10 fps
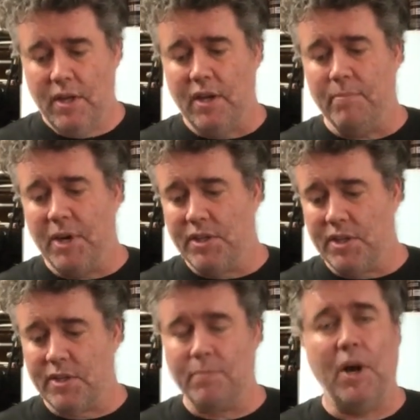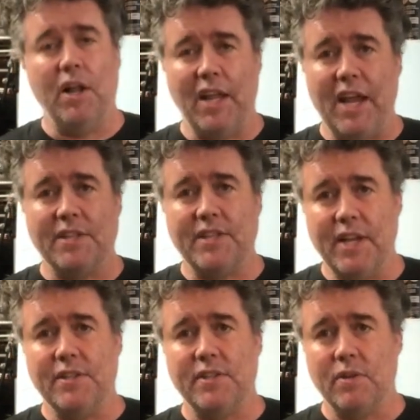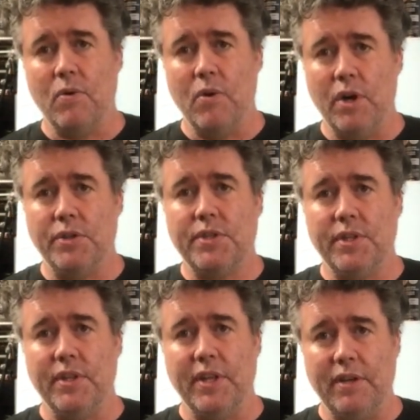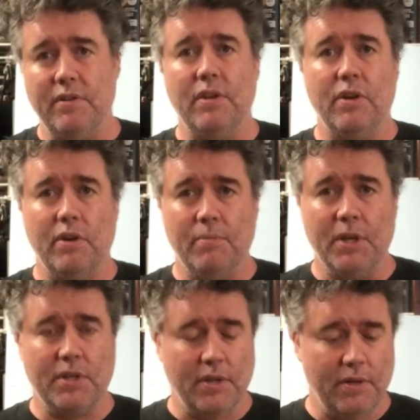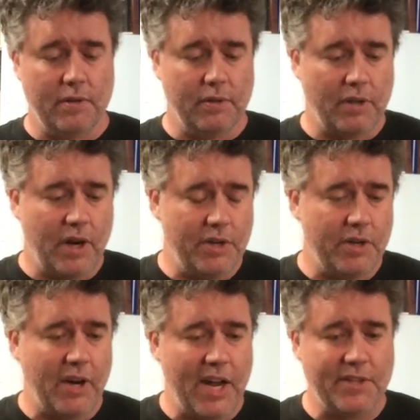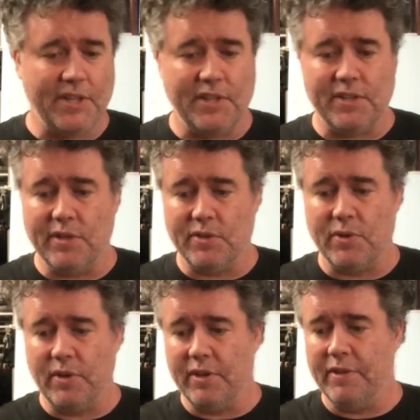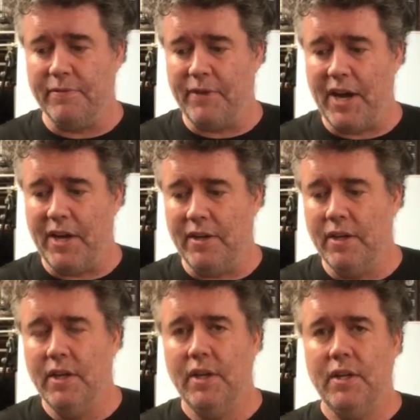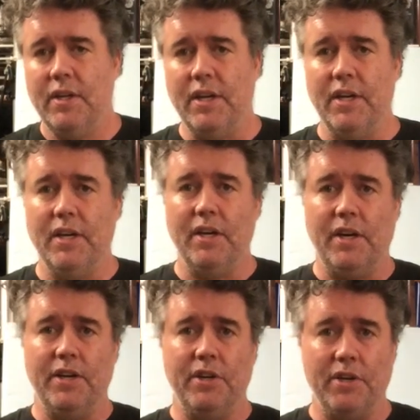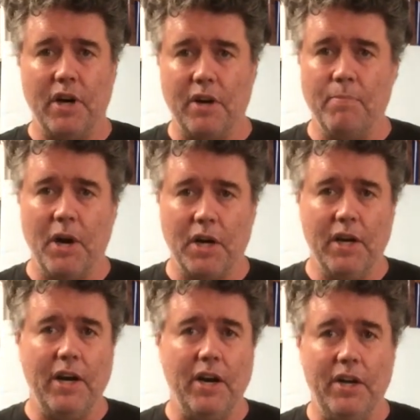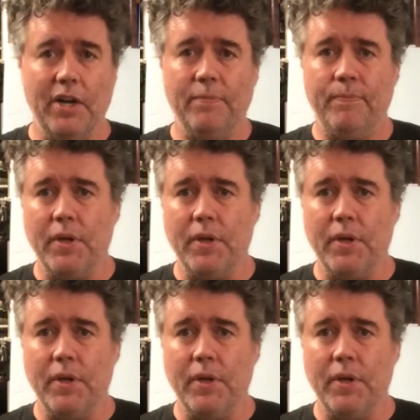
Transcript: a bunch of small assets, of course, and then a bunch of larger assets that'll sort of define Underdark market area.